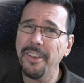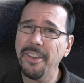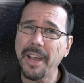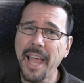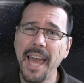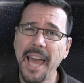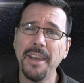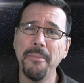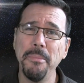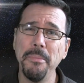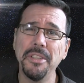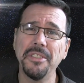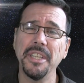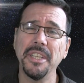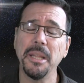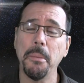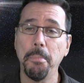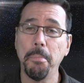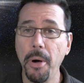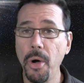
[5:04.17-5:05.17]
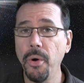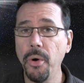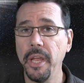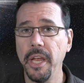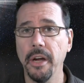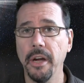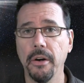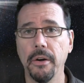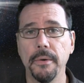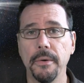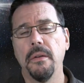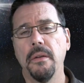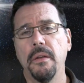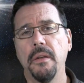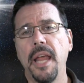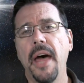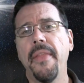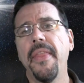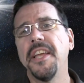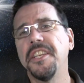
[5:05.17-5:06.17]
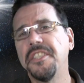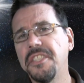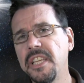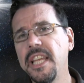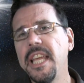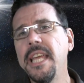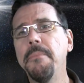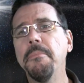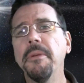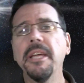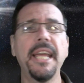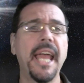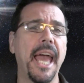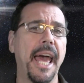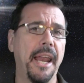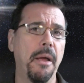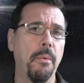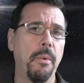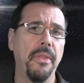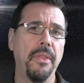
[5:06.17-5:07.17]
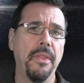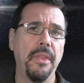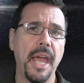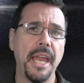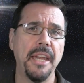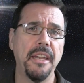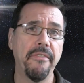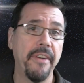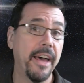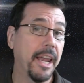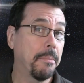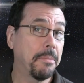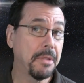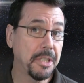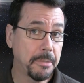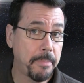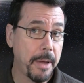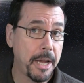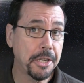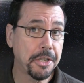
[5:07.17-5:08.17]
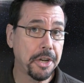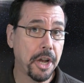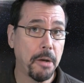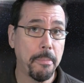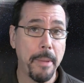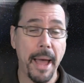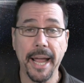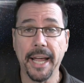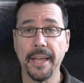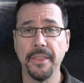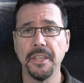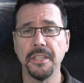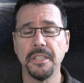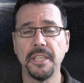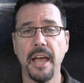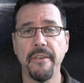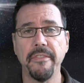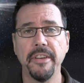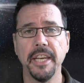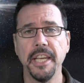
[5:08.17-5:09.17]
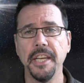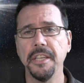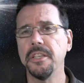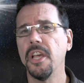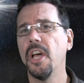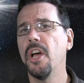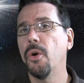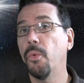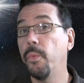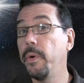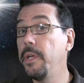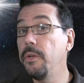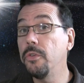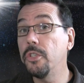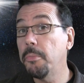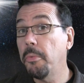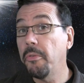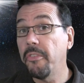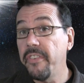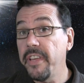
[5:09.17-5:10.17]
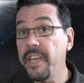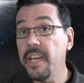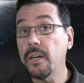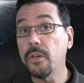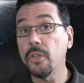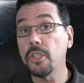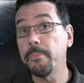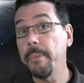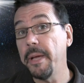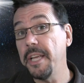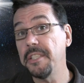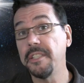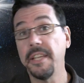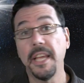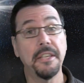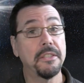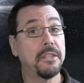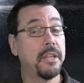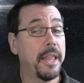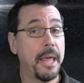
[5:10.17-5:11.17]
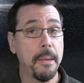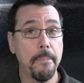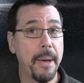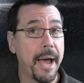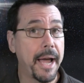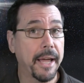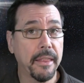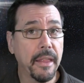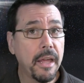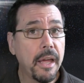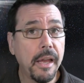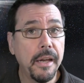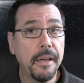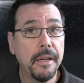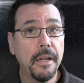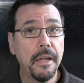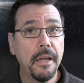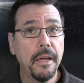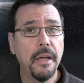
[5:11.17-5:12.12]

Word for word: they're kind of missing the boat here. Now, they seemed to get it when they developed the space shuttle back in the 70s. Reusable vehicles made sense to them back then,